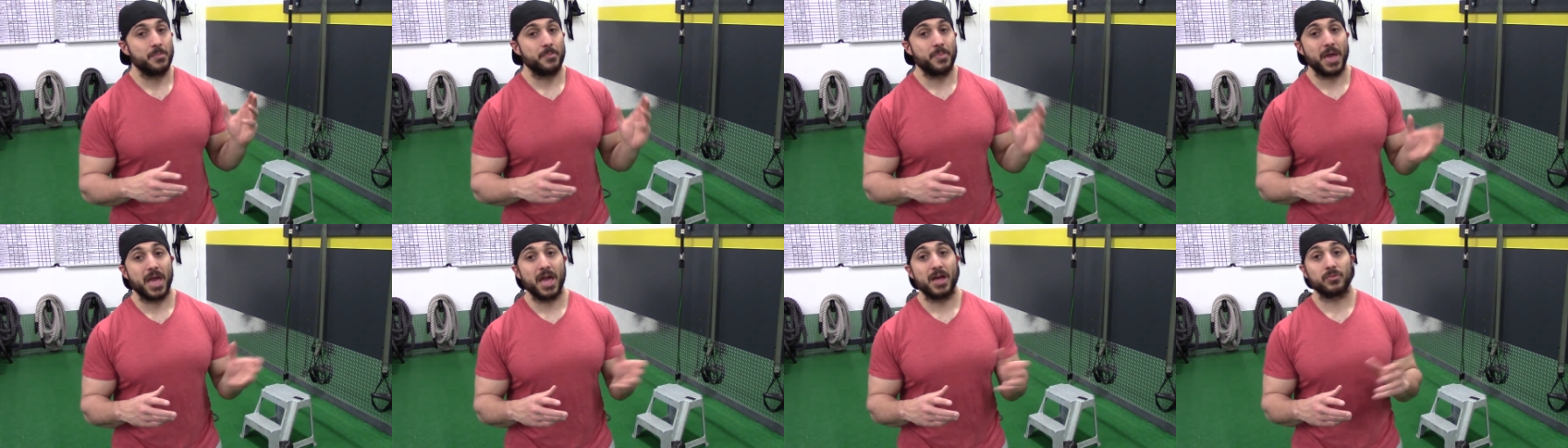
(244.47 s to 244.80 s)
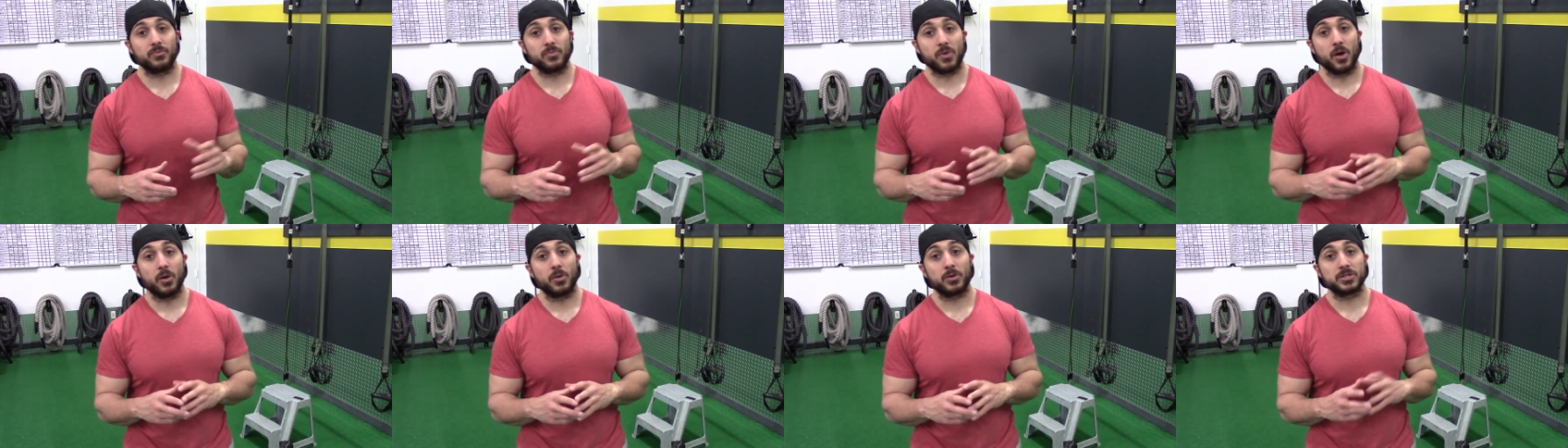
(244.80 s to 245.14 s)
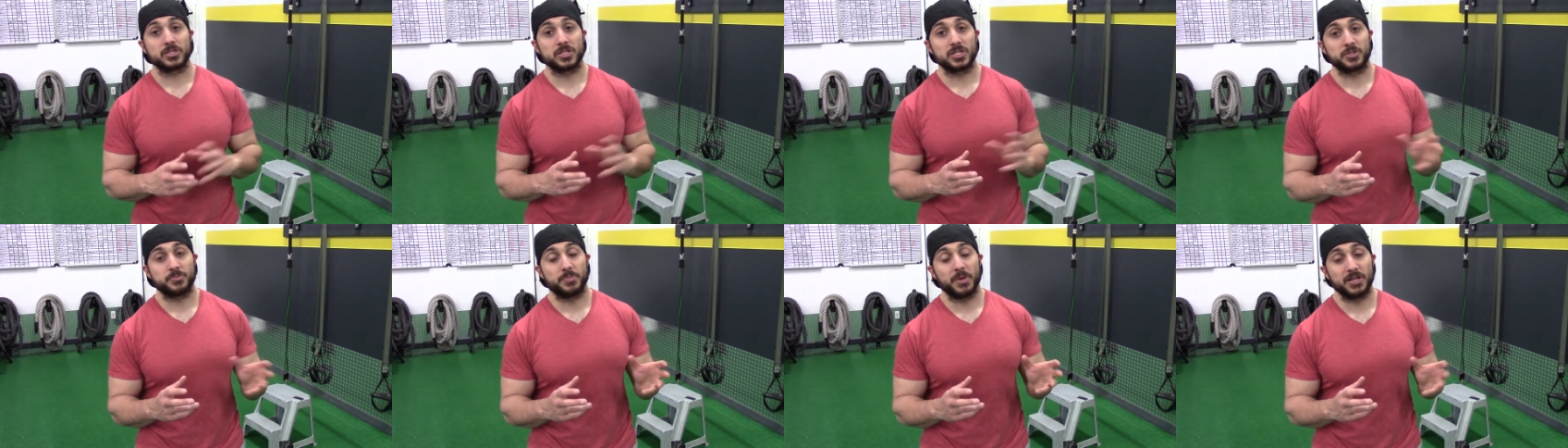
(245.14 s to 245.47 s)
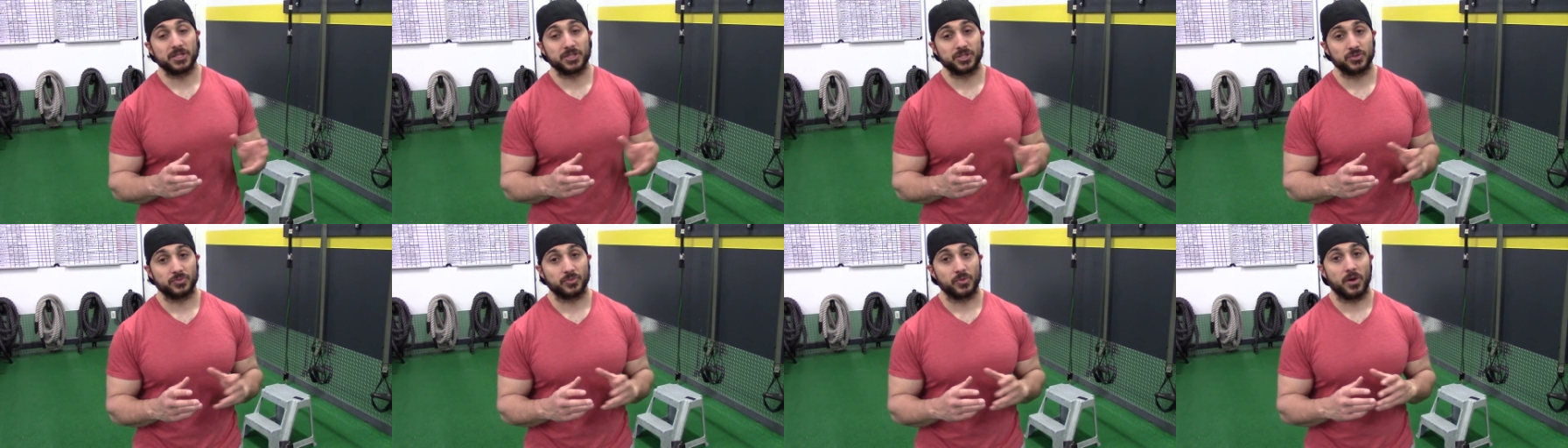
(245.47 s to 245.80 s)
band row or
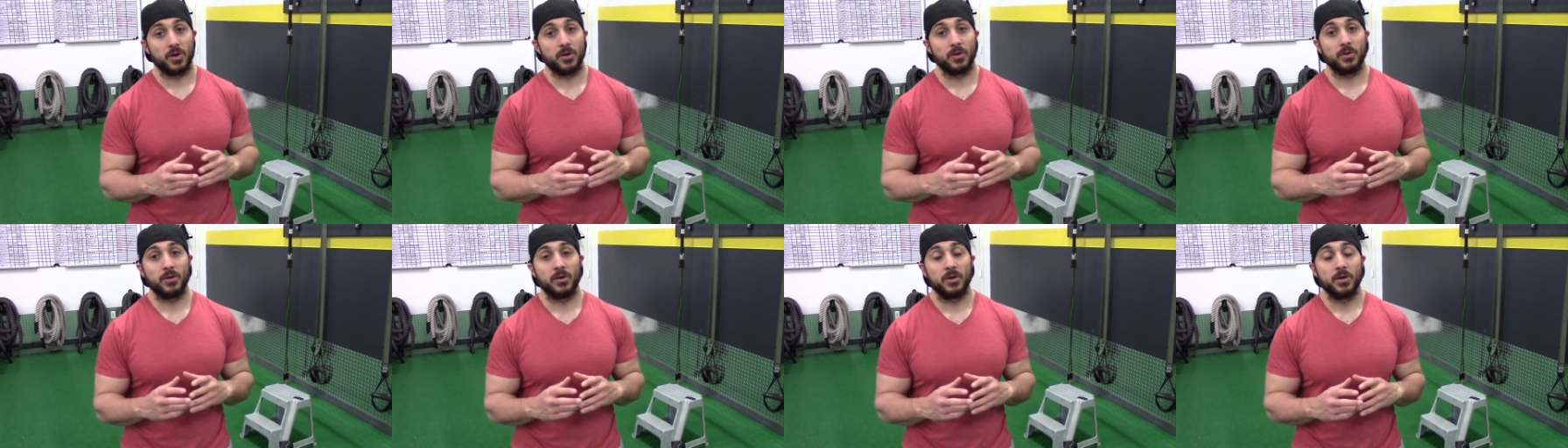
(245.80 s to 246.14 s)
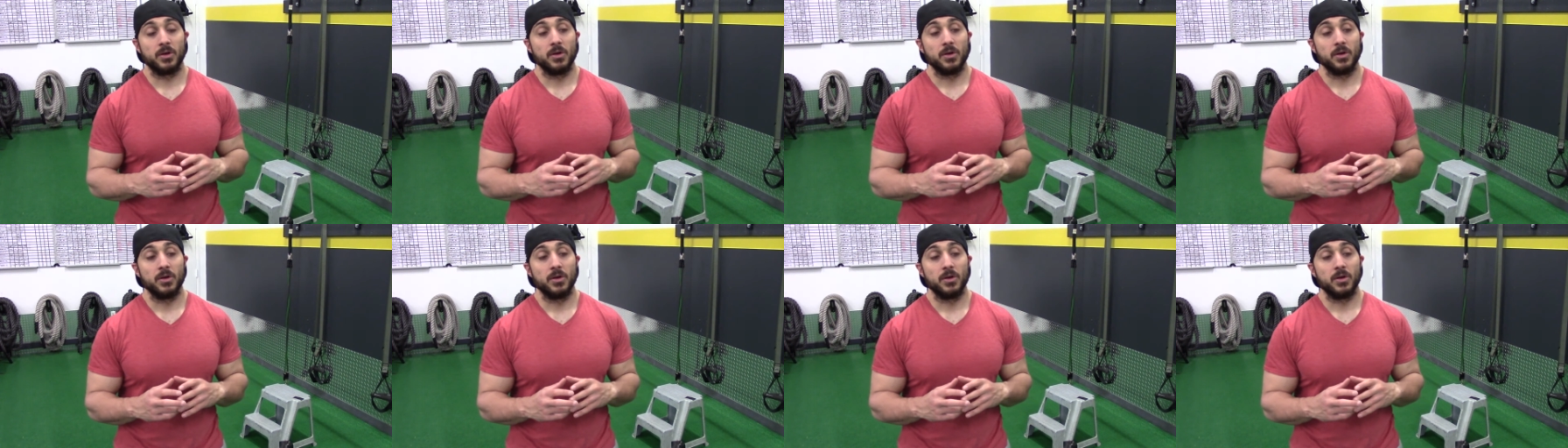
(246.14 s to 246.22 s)
suspension row,